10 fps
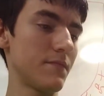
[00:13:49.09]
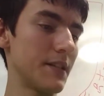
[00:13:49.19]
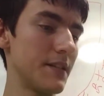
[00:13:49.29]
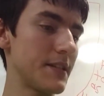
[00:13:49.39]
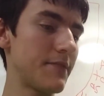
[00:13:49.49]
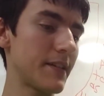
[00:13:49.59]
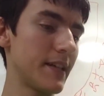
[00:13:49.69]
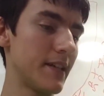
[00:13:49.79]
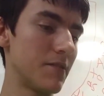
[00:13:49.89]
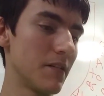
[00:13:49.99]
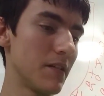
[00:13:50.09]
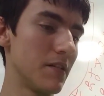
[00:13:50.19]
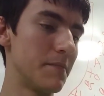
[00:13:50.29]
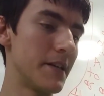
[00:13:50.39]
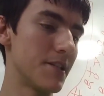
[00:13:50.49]
let's see if I can get a really
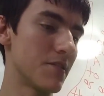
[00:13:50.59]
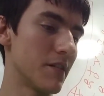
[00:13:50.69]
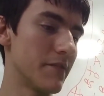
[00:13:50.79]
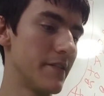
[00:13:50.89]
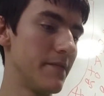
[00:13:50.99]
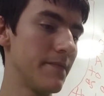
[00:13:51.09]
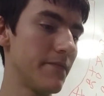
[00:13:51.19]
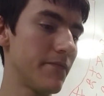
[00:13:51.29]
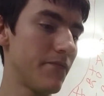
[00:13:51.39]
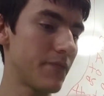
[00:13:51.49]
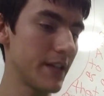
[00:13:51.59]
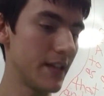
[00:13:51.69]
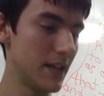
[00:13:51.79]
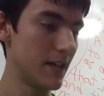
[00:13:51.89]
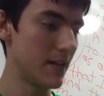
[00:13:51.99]
good picture of it.
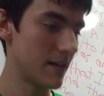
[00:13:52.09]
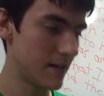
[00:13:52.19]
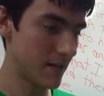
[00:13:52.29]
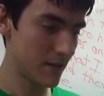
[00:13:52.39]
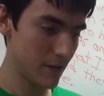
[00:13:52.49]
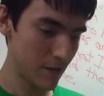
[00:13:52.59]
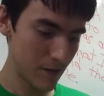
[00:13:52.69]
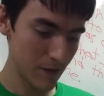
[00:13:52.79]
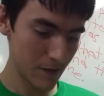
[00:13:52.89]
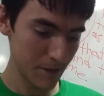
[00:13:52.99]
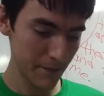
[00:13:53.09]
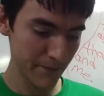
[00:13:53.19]
Let